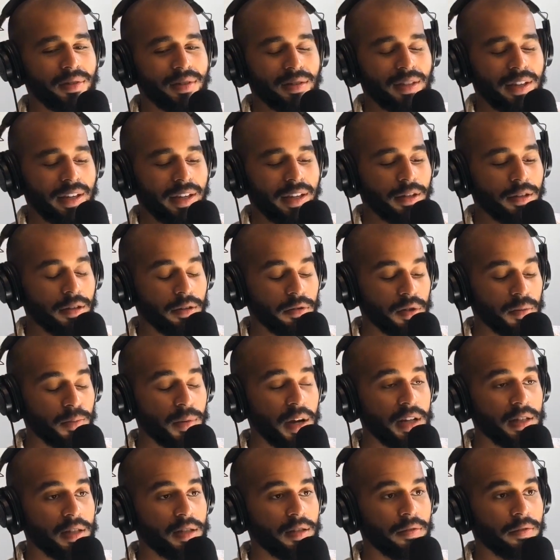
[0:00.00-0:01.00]
like, you know,
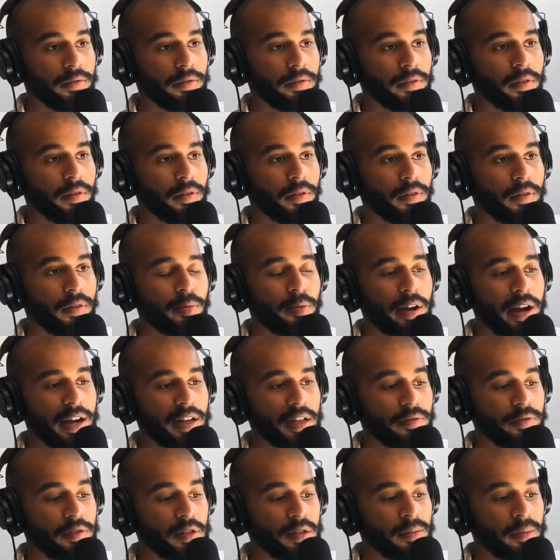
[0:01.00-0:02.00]
spots of labor
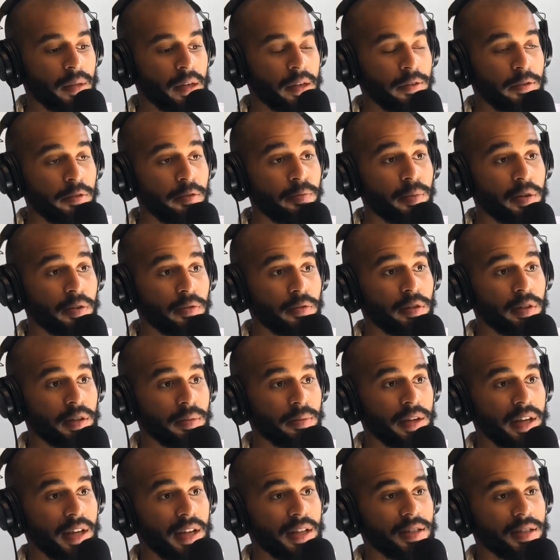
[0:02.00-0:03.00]
activism that you've been
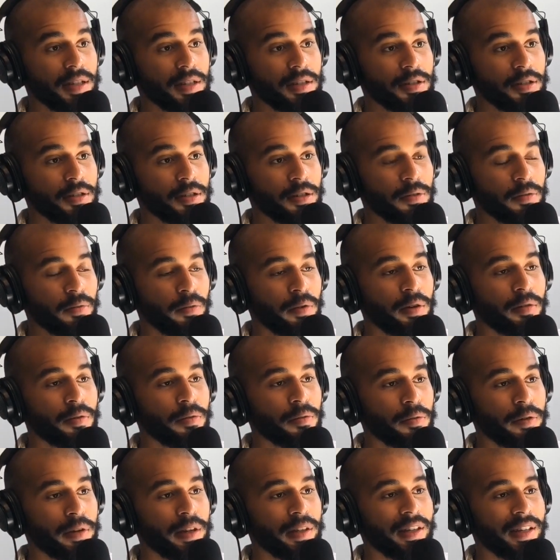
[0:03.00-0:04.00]
really paying attention to? What
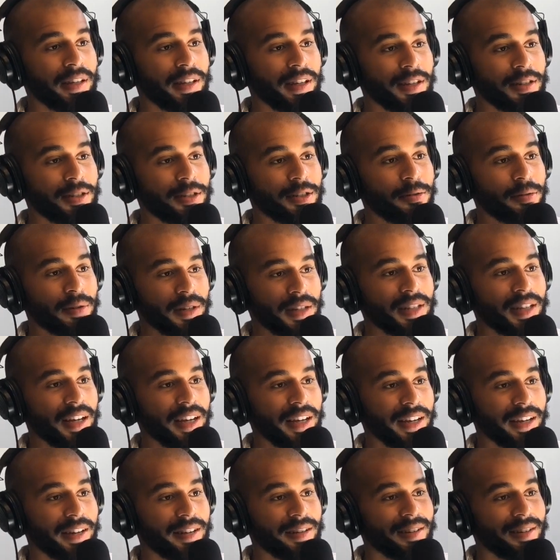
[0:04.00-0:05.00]
really gets you
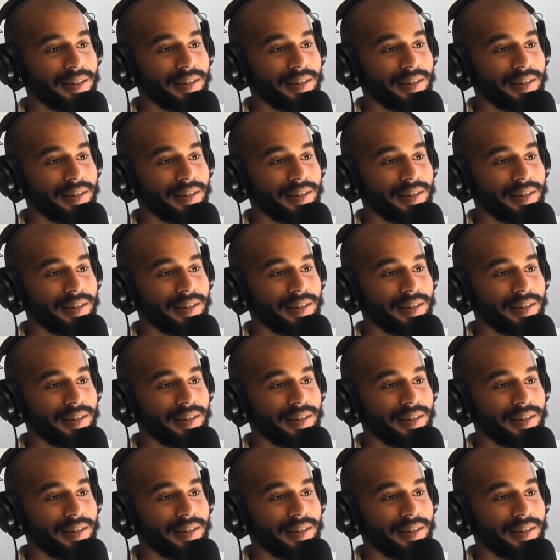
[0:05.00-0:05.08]
excited?